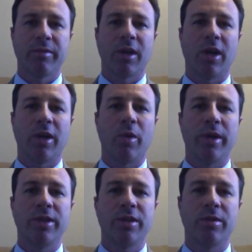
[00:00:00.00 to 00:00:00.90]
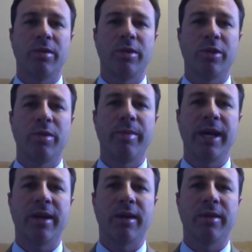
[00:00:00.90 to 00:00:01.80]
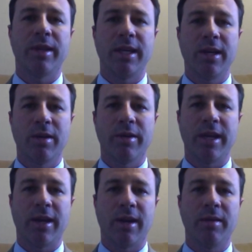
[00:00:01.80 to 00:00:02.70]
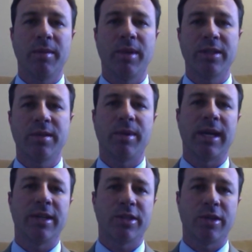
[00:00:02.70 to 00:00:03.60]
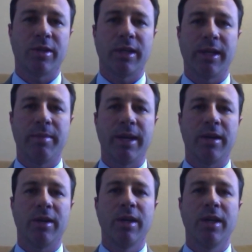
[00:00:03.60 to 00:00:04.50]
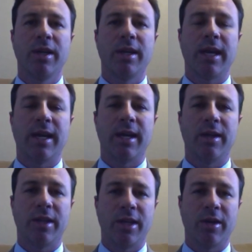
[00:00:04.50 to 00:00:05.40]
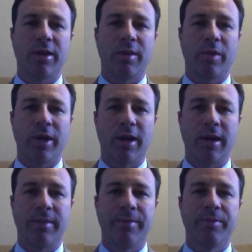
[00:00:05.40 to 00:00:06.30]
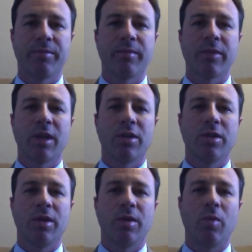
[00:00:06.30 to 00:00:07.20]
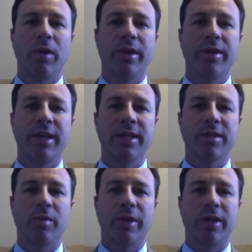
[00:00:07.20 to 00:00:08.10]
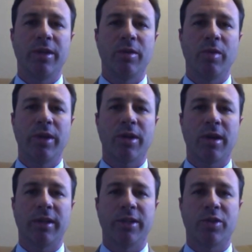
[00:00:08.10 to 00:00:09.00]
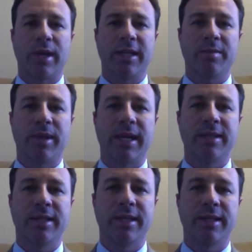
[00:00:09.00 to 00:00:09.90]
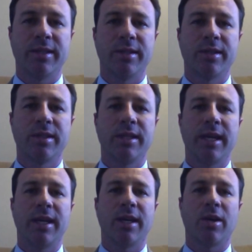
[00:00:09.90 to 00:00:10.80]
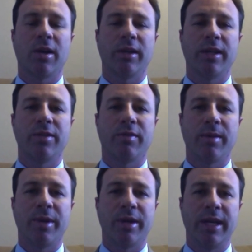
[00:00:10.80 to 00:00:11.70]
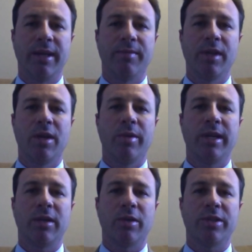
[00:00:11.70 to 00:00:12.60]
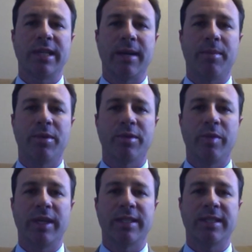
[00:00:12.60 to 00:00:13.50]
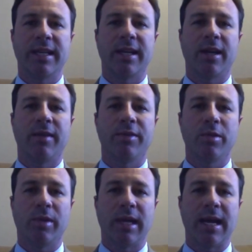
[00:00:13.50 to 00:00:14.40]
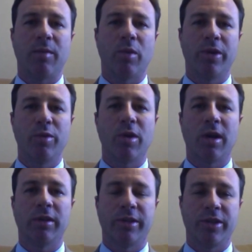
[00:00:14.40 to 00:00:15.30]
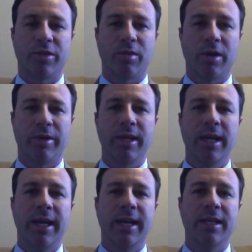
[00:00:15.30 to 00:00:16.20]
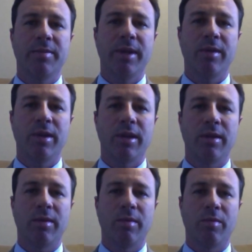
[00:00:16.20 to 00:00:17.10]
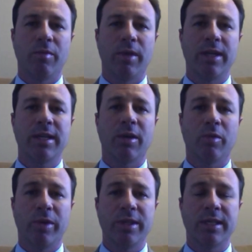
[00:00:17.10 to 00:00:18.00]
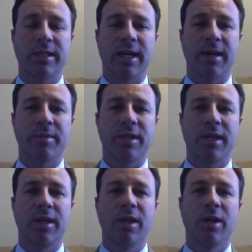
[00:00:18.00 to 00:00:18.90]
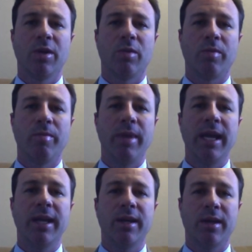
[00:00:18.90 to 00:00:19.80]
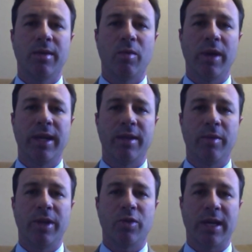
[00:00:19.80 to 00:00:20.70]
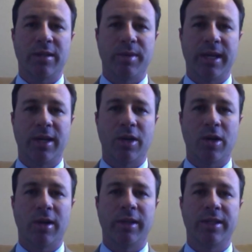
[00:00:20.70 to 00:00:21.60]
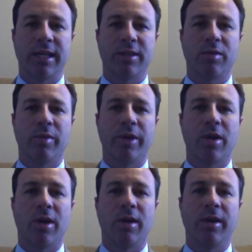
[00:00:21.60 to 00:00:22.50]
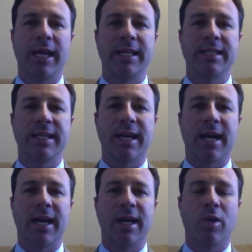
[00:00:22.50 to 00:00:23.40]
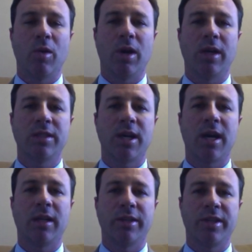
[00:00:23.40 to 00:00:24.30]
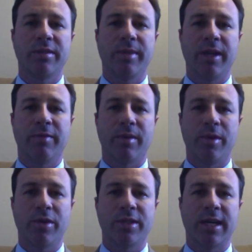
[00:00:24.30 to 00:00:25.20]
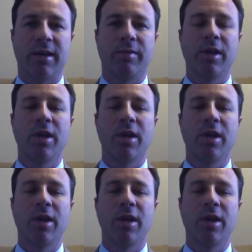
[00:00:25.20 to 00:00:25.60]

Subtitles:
are going to do better the younger they are. And the blood supply is certainly better the younger that we are. One of the things that we do with cartilage transplants is take cartilage from your knee. We take little samples and we can send it off to a lab where new cartilage is grown. And that's been, until recent times, the main way that we transplant cartilage, and that's what we call ACI, or autologous, meaning from yourself,